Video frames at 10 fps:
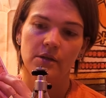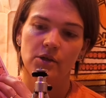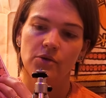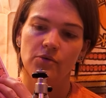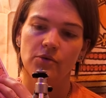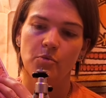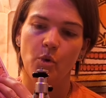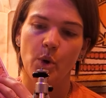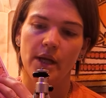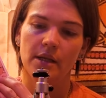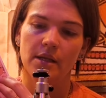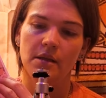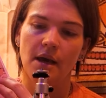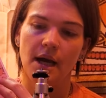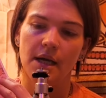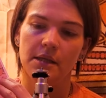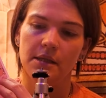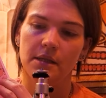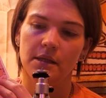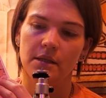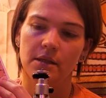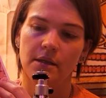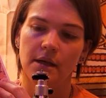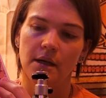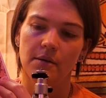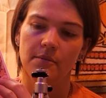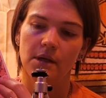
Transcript: to the point that um,